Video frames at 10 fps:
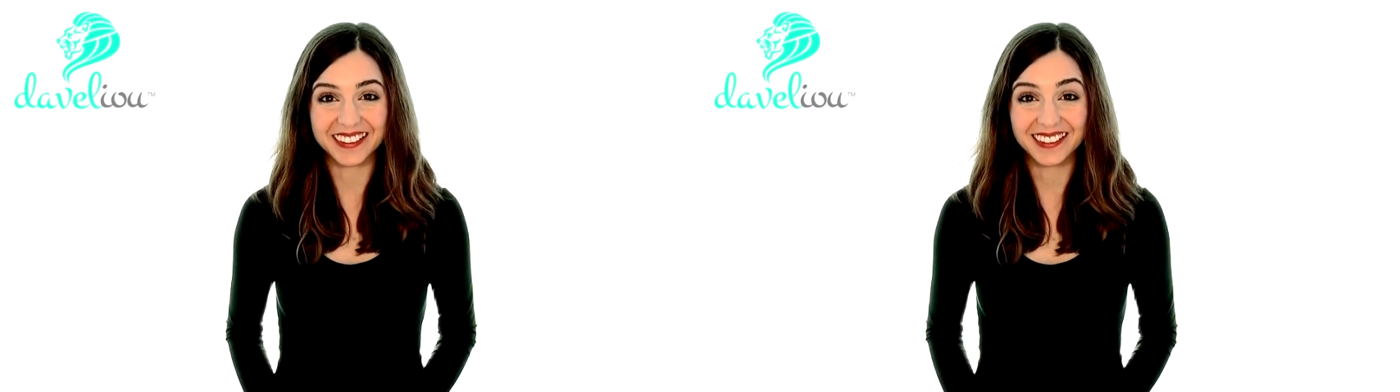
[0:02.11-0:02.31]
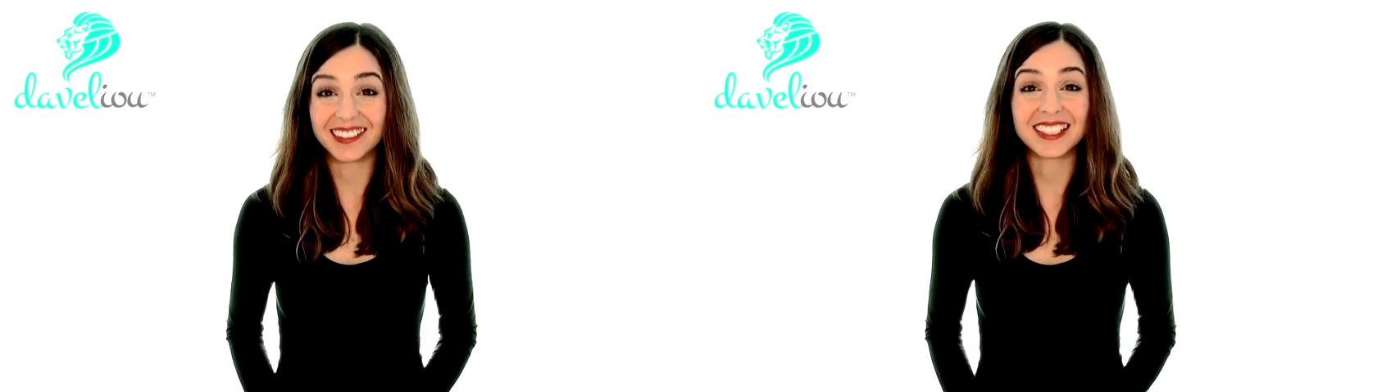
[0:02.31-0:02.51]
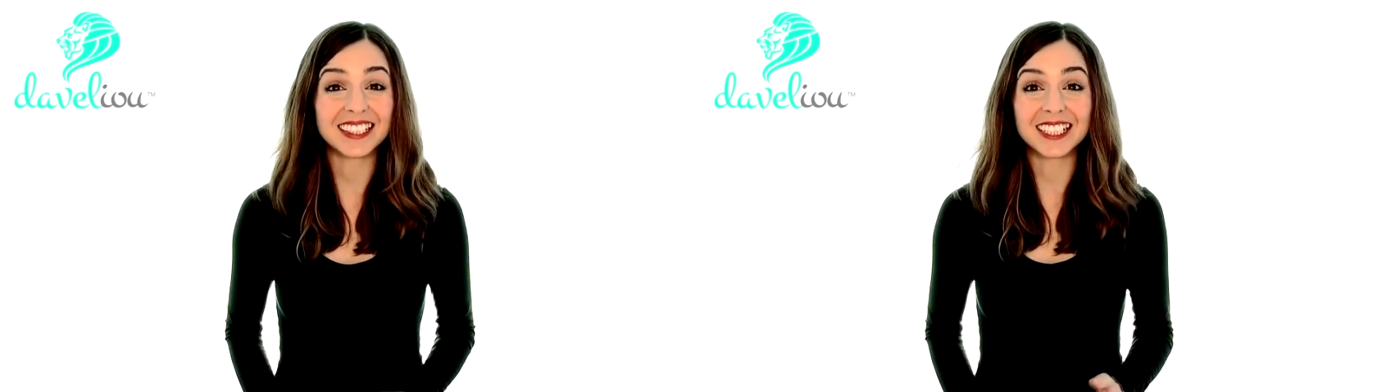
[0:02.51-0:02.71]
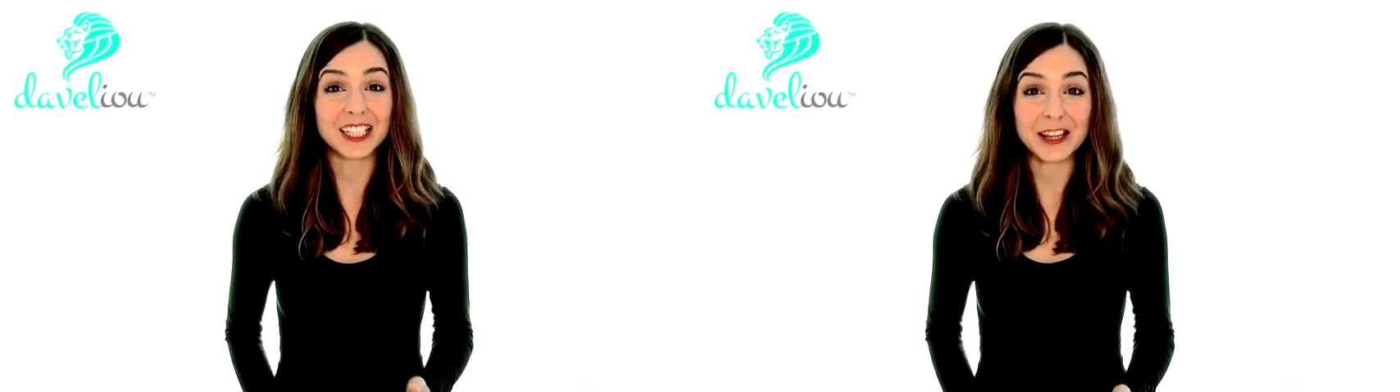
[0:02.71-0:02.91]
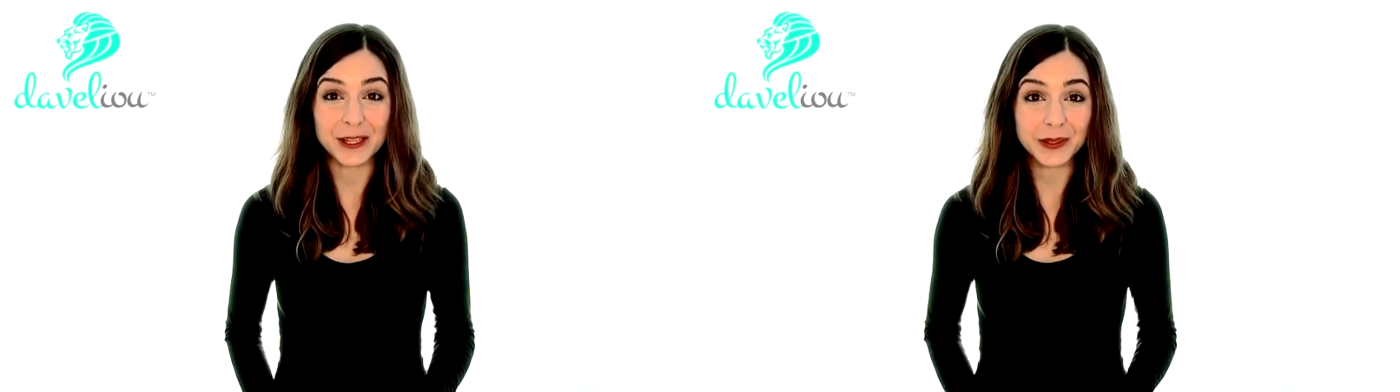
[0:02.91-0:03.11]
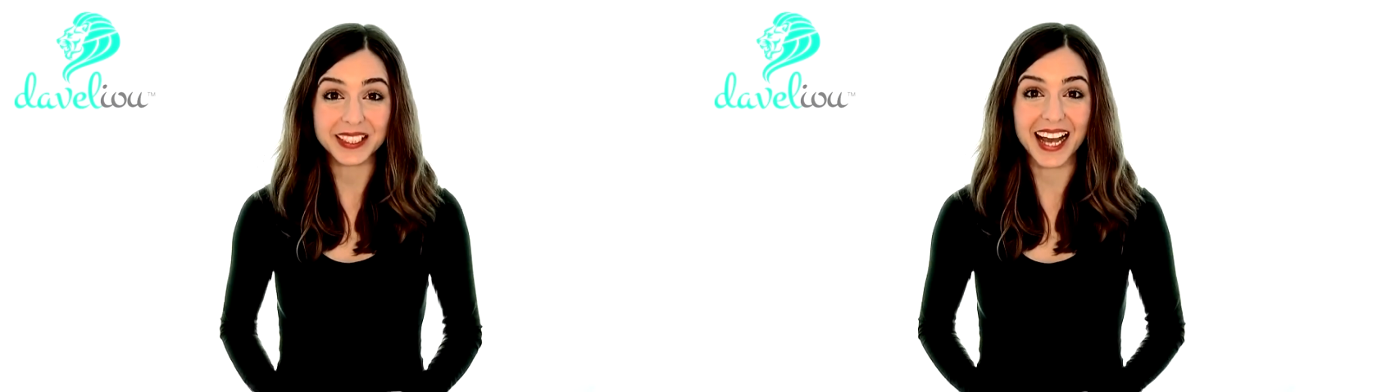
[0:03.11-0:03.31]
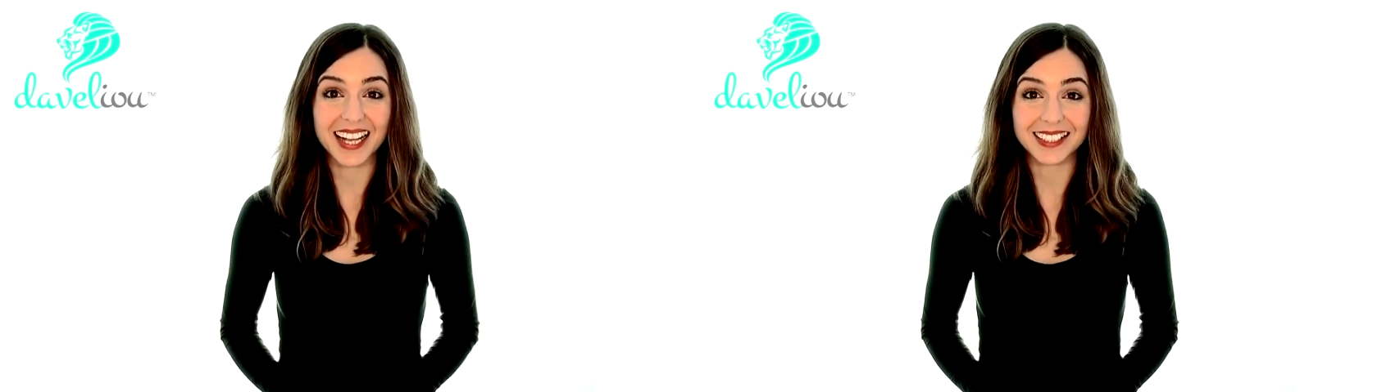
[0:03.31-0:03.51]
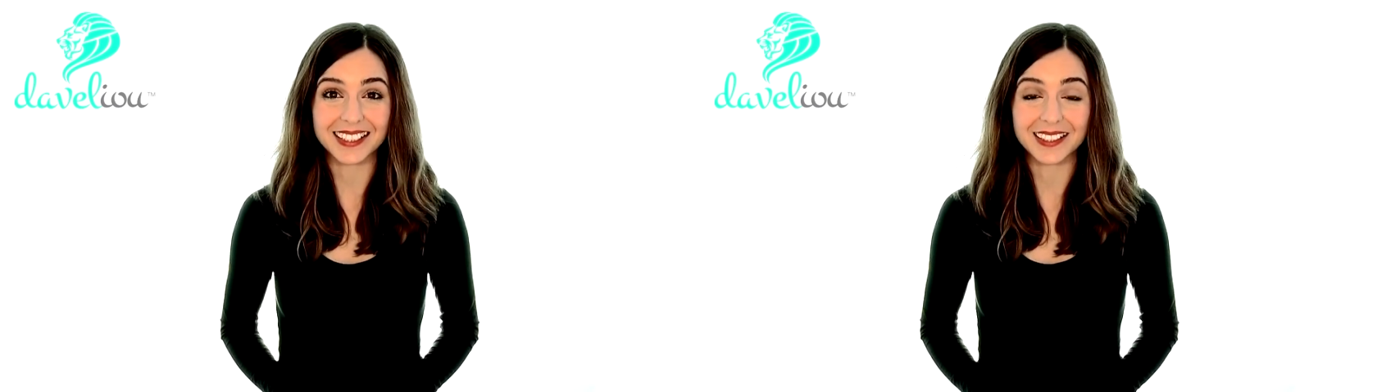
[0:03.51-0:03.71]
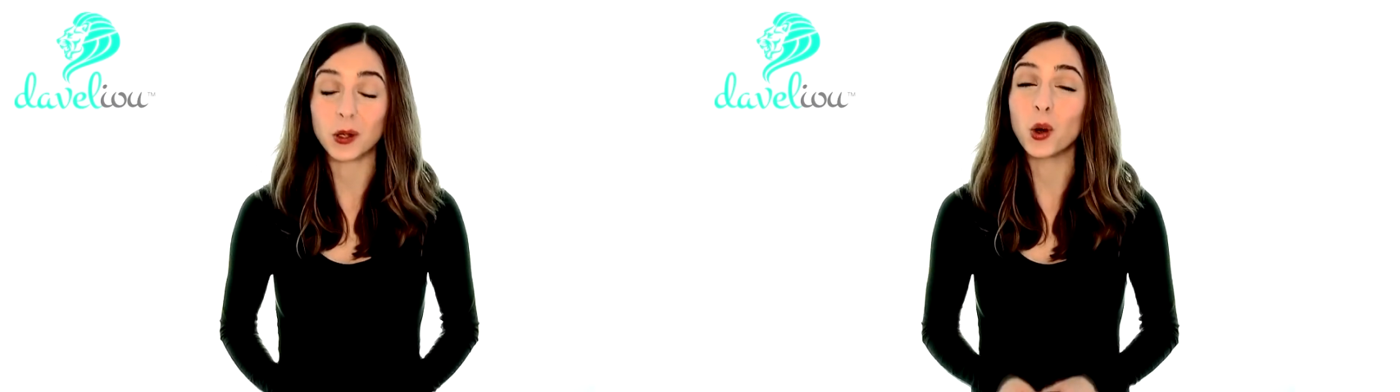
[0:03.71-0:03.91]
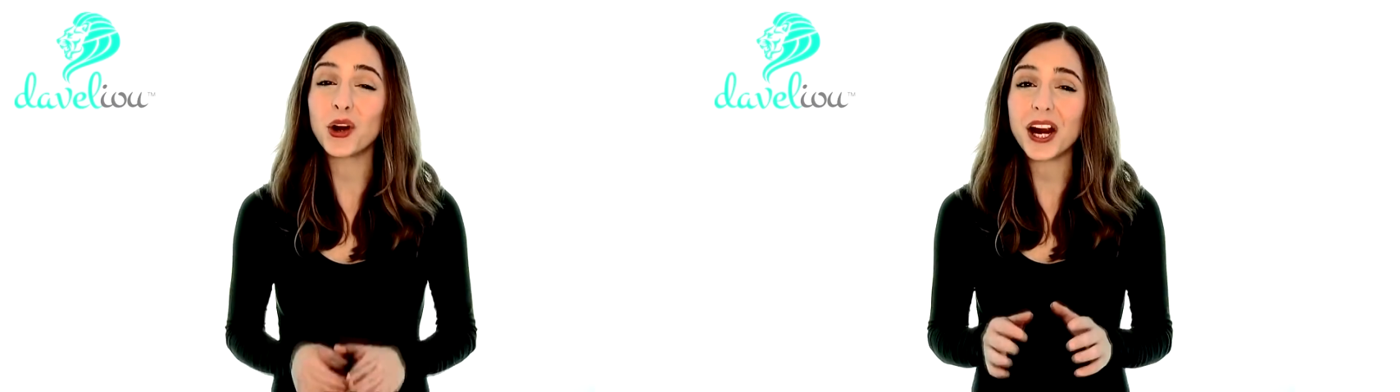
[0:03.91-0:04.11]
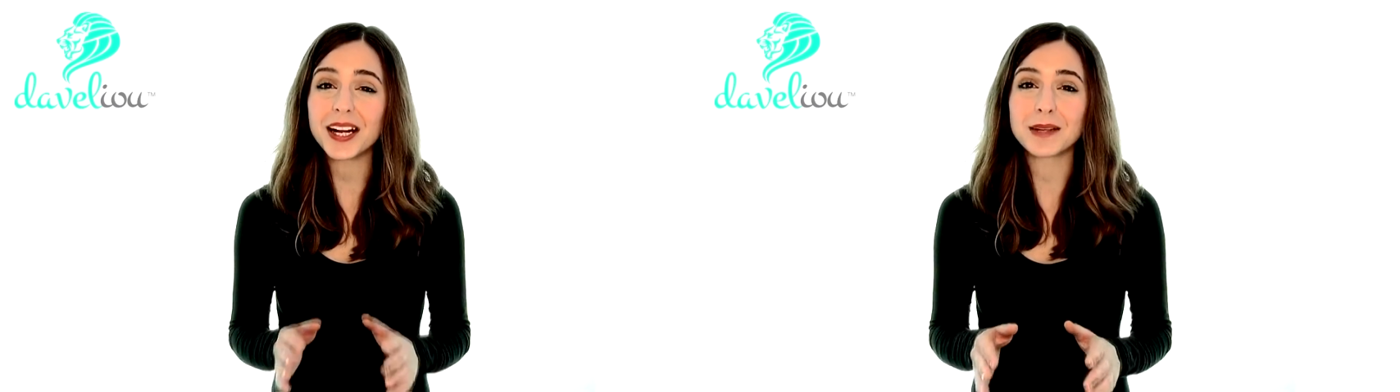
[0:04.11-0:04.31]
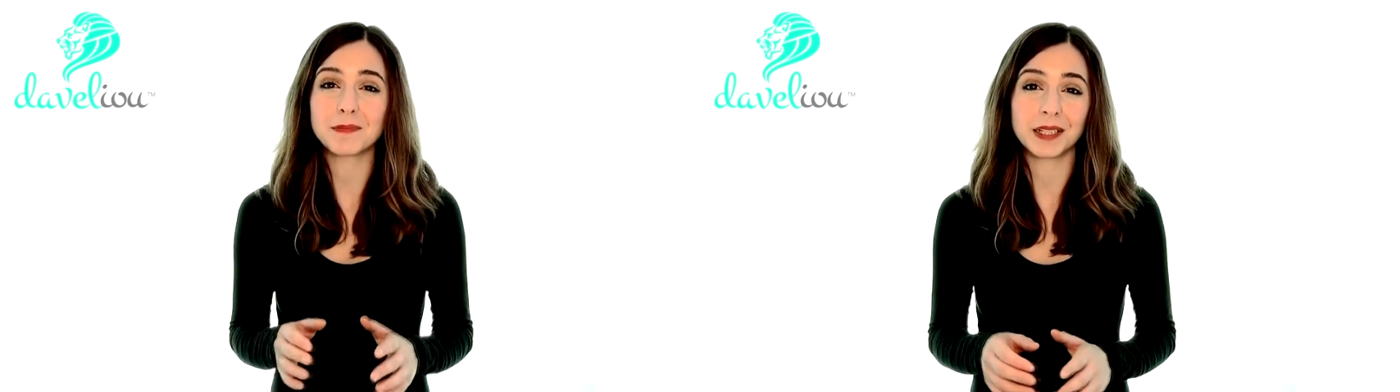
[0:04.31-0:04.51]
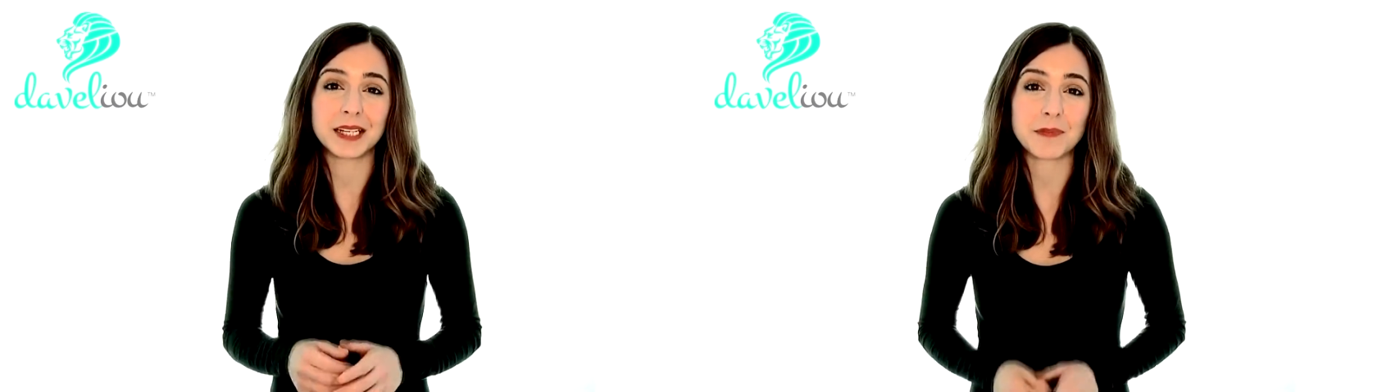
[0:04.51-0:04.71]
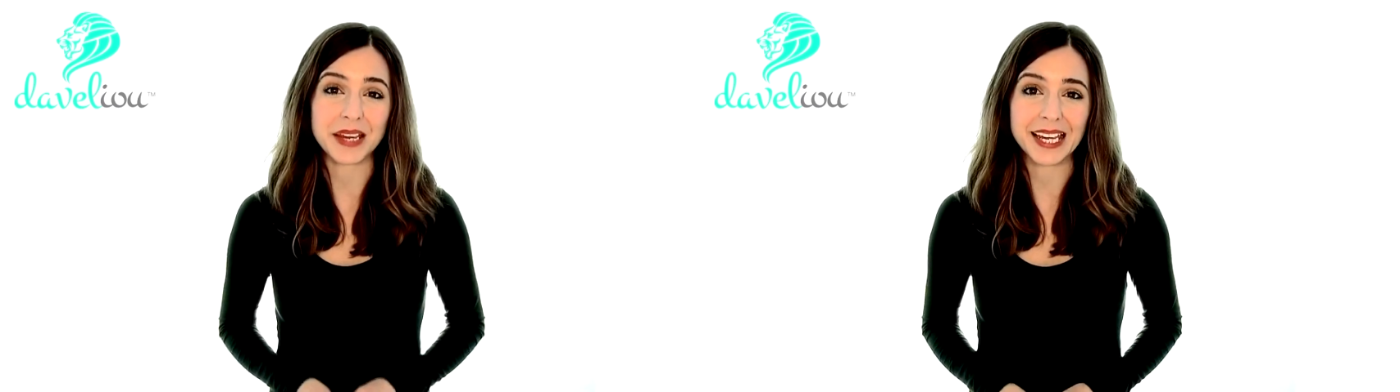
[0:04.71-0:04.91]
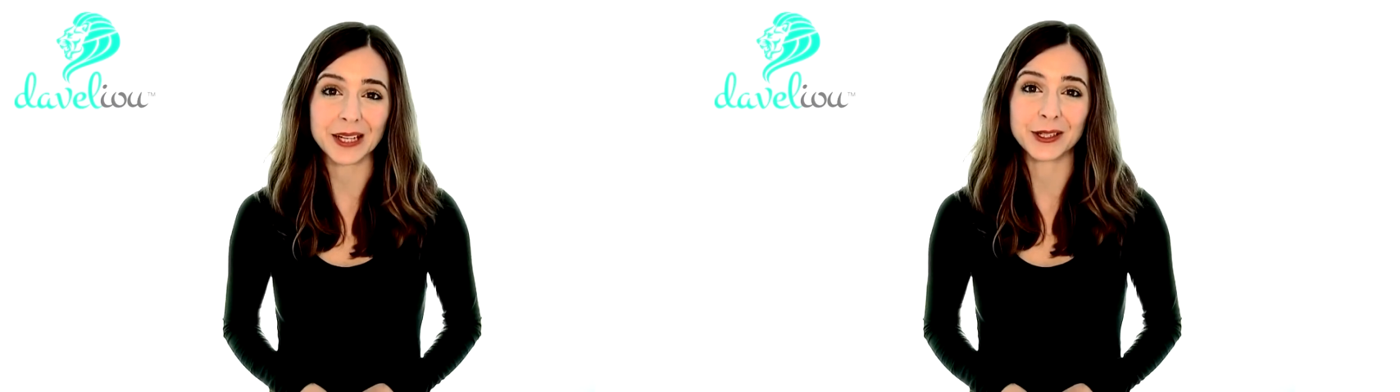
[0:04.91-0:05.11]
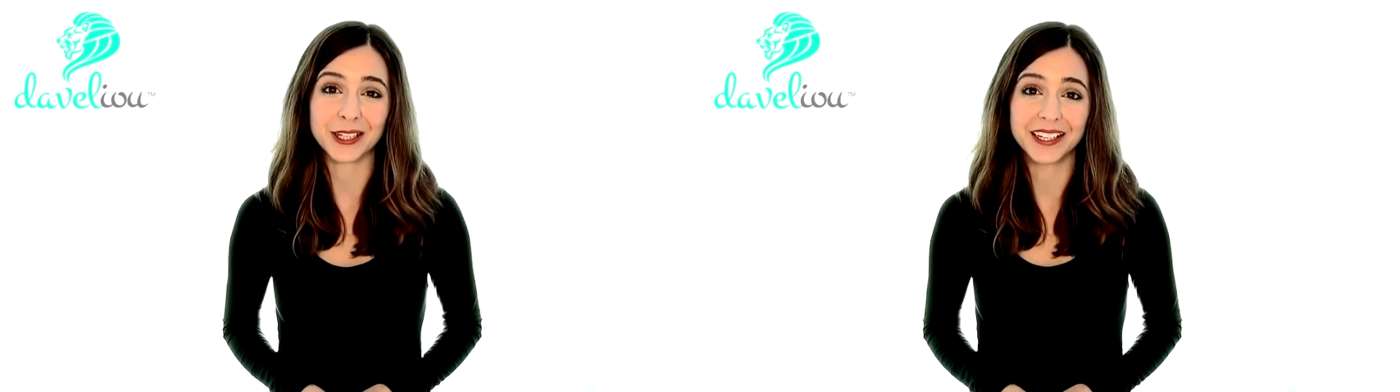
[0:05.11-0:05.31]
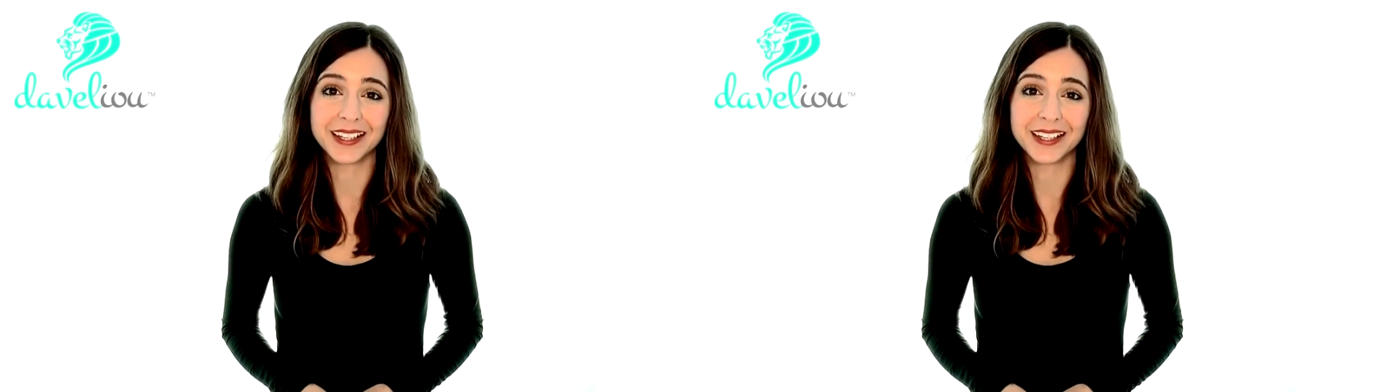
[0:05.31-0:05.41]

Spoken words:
seasoned enthusiast, or a complete beginner,